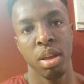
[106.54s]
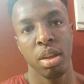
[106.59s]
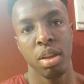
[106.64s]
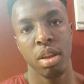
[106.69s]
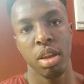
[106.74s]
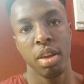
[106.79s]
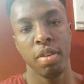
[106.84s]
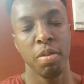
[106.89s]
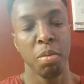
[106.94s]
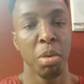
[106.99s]

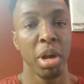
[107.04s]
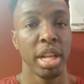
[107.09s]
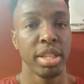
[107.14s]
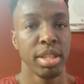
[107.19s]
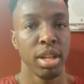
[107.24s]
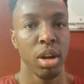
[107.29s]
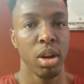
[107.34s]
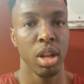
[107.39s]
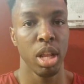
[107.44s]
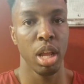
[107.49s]
Yeah, from what I
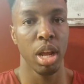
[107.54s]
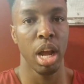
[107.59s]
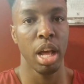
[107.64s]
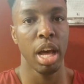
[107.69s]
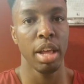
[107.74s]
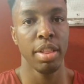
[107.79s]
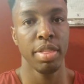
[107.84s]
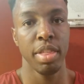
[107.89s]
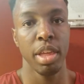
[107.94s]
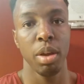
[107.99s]
said earlier,
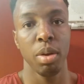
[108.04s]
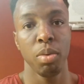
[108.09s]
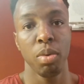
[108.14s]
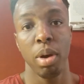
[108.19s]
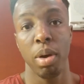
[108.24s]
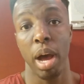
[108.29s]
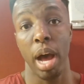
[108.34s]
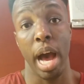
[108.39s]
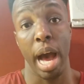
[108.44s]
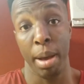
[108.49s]
I think
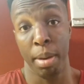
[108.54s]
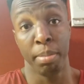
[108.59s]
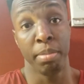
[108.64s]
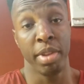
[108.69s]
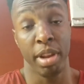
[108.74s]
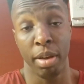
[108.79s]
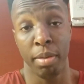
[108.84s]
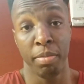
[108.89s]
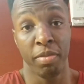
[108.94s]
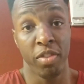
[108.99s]

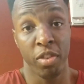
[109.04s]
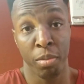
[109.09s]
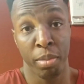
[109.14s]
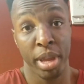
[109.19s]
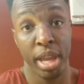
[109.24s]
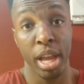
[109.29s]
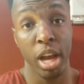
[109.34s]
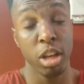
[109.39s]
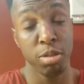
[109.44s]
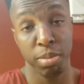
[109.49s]
for
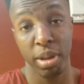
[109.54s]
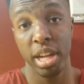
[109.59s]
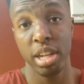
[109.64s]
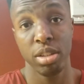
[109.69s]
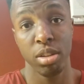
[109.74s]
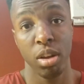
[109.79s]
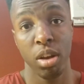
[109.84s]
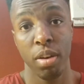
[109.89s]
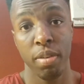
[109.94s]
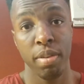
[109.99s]
me, I was playing
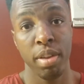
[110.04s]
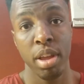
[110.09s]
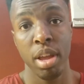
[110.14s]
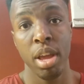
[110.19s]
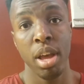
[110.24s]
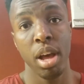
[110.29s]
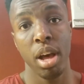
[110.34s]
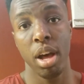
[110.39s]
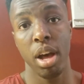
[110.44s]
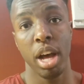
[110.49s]
soft.
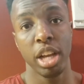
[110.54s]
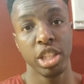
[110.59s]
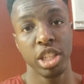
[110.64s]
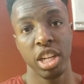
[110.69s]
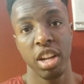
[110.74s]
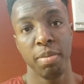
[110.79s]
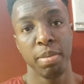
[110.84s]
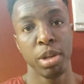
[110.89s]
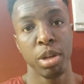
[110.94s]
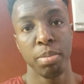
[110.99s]
I shouldn't
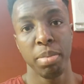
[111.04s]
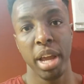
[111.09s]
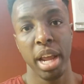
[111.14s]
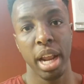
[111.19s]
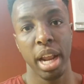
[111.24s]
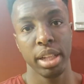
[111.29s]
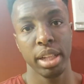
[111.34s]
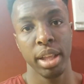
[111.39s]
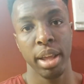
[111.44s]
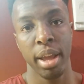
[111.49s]
have been playing
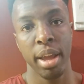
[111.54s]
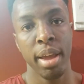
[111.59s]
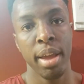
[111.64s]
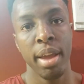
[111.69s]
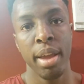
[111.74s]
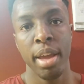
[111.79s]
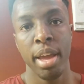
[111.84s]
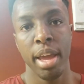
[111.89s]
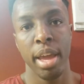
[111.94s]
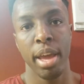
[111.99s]
like that.
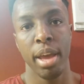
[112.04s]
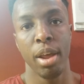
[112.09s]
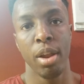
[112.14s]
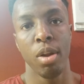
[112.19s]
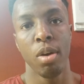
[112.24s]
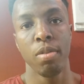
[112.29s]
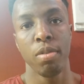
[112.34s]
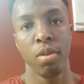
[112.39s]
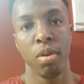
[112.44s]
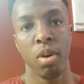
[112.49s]
And
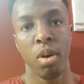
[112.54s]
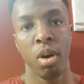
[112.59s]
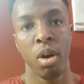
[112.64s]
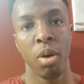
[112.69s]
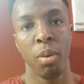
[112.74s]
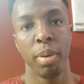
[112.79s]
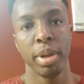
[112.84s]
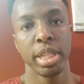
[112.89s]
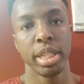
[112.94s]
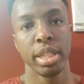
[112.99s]
overall,
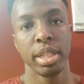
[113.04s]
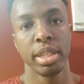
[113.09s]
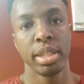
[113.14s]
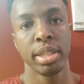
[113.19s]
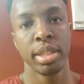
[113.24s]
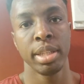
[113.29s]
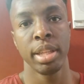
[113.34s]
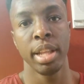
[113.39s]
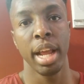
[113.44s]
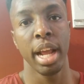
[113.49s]

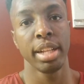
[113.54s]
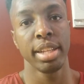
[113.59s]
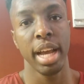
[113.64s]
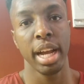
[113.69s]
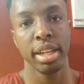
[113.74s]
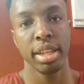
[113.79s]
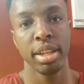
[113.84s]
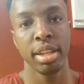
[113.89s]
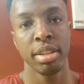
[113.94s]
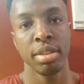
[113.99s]
they
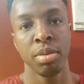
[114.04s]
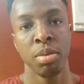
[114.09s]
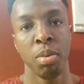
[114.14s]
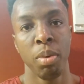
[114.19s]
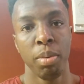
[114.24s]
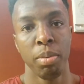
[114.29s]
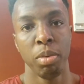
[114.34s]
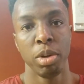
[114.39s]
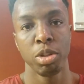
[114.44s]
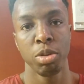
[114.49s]
attacked us
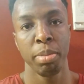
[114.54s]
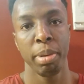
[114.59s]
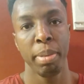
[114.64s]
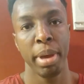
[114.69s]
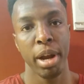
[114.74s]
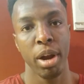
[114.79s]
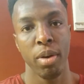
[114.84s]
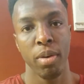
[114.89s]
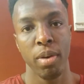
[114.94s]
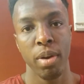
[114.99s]
once we
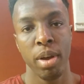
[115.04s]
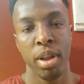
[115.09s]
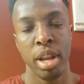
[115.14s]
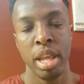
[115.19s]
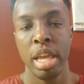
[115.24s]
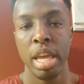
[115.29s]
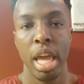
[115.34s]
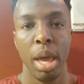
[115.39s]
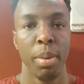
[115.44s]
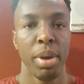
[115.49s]
made our run,
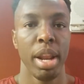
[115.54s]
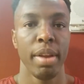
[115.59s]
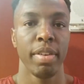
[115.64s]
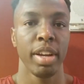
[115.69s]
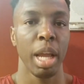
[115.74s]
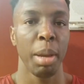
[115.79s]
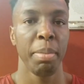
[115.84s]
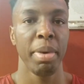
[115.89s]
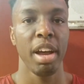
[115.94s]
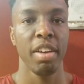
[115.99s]
and we never
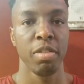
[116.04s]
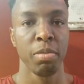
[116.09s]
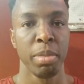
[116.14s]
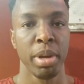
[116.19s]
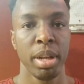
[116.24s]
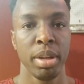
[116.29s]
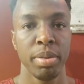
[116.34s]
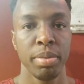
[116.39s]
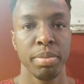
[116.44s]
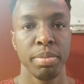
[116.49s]
came back from it.